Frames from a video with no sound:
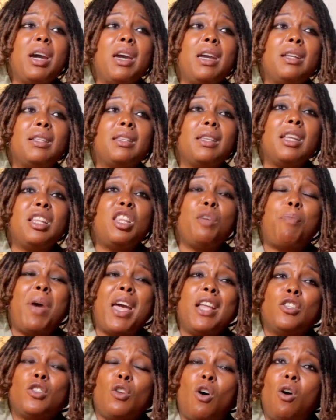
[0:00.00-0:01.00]
It
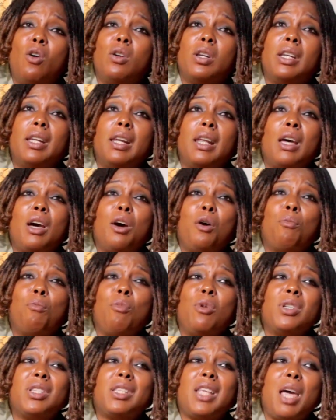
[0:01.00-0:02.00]
depends on,
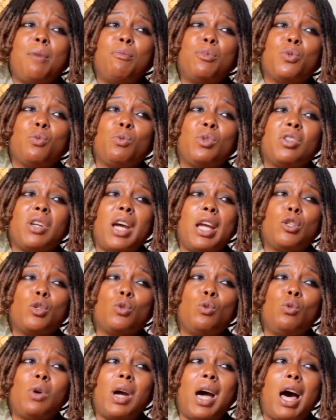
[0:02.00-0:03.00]
most times we try
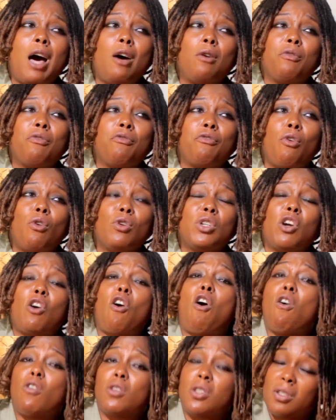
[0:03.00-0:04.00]
to look out for the
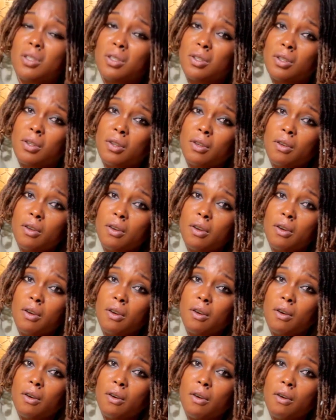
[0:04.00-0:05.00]
cause
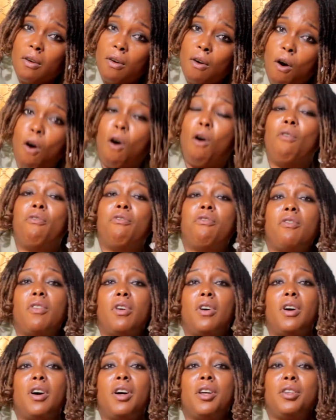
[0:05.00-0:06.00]
of
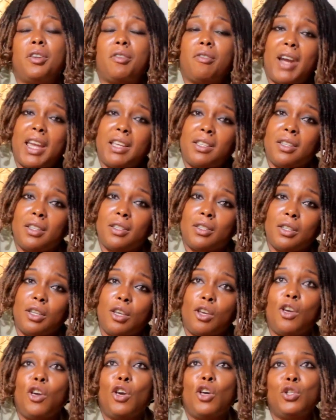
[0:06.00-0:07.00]
the crisis.
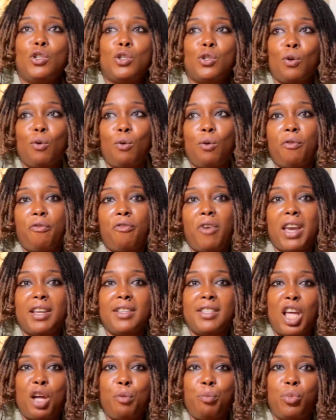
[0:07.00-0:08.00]
So, for
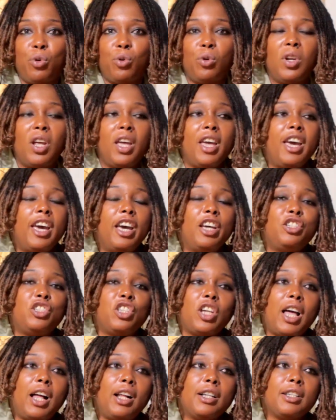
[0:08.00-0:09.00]
example, a
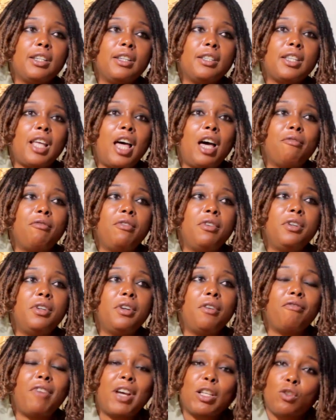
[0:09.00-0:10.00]
child is
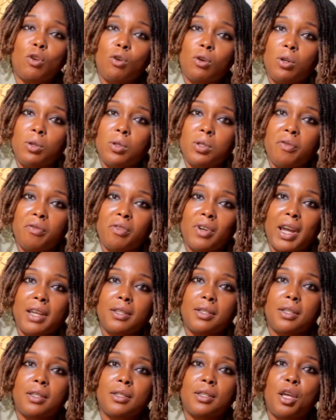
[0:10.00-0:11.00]
having a vaso-occlusive
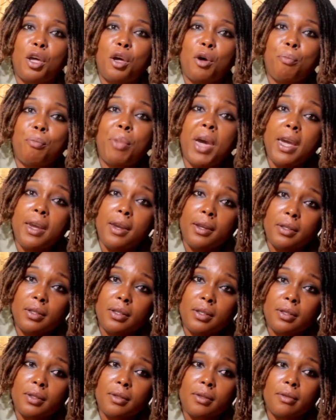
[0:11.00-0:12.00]
crisis,
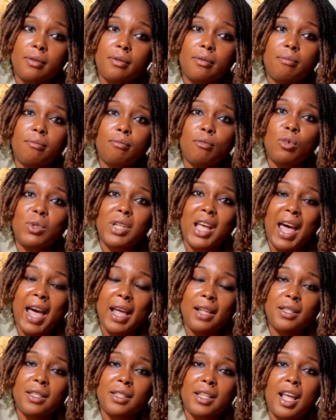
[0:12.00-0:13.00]
pains with
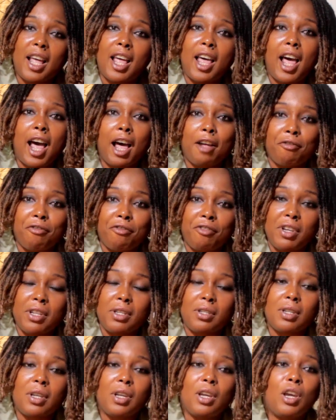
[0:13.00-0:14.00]
hands and feet.